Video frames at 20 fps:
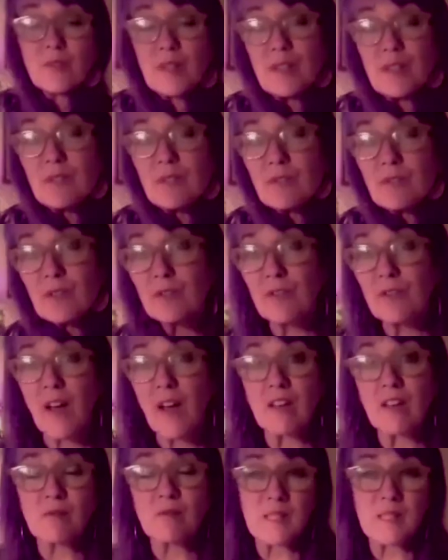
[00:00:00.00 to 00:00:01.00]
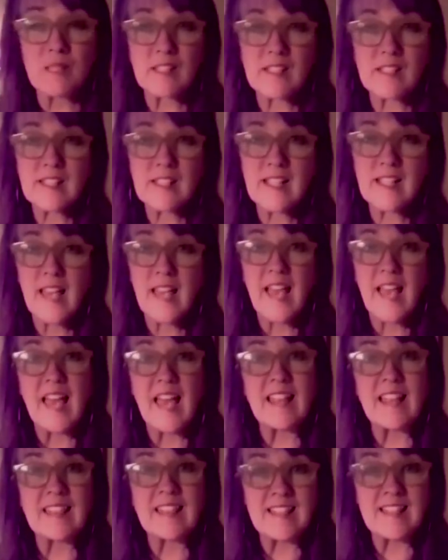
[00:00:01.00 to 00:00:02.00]
I've written for 5
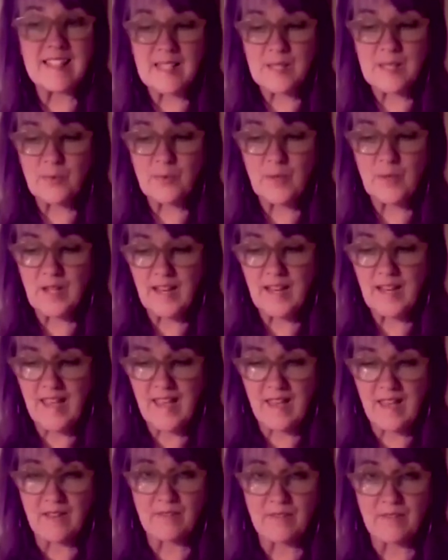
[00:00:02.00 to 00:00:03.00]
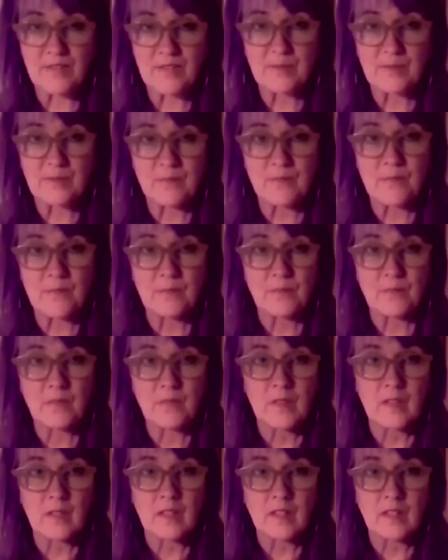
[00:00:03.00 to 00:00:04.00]
minutes, and this is what I have.
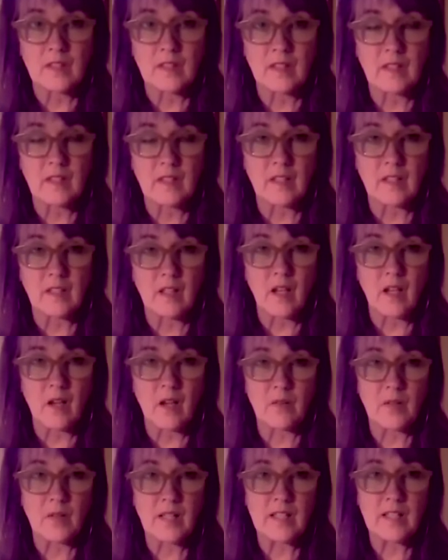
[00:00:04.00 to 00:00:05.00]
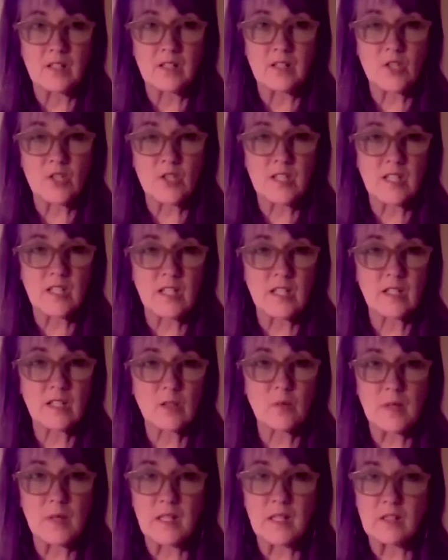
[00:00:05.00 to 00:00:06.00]
All right, just a
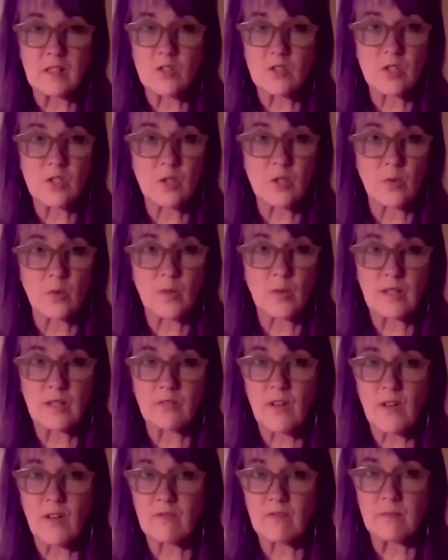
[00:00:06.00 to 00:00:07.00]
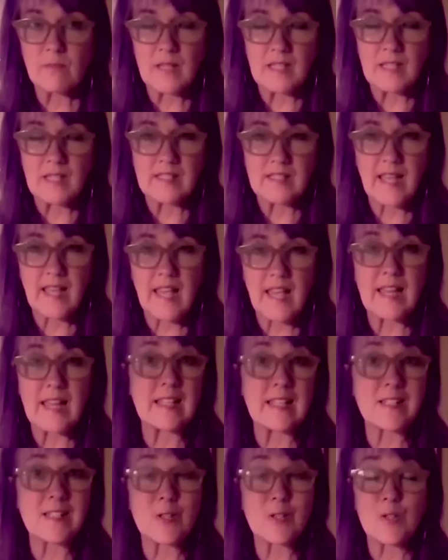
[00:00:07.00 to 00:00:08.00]
little bit, just a quick 5 minutes.
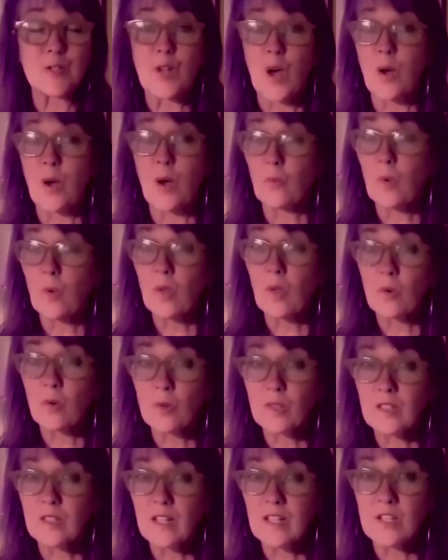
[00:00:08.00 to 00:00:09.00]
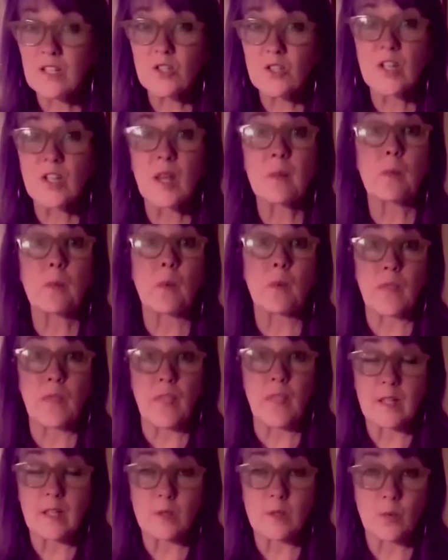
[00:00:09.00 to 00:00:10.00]
And it's not well organized yet, but
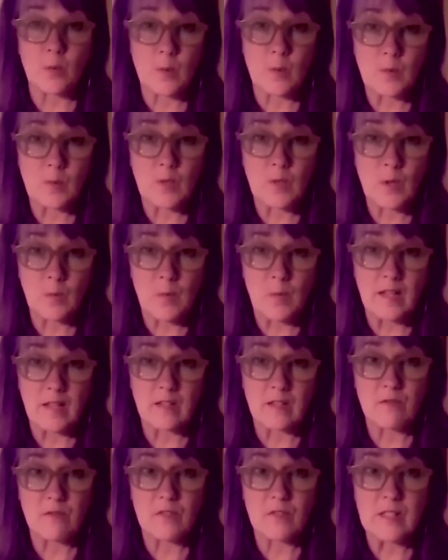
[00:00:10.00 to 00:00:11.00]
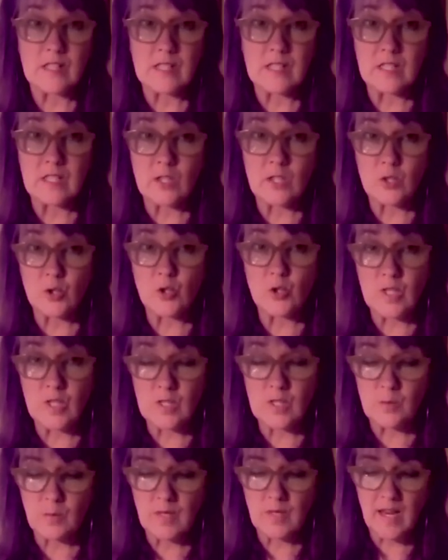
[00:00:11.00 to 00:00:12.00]
that's what we would go back and fix. This is
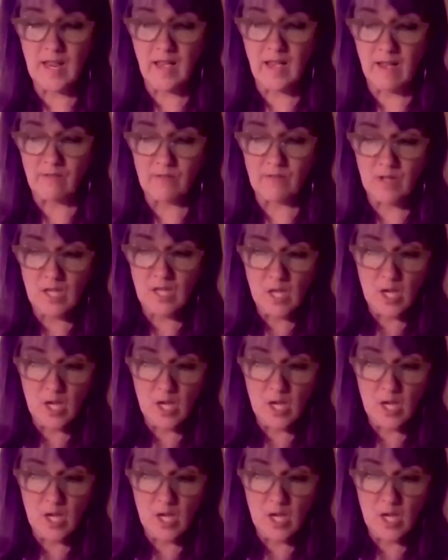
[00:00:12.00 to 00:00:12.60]
just what I have.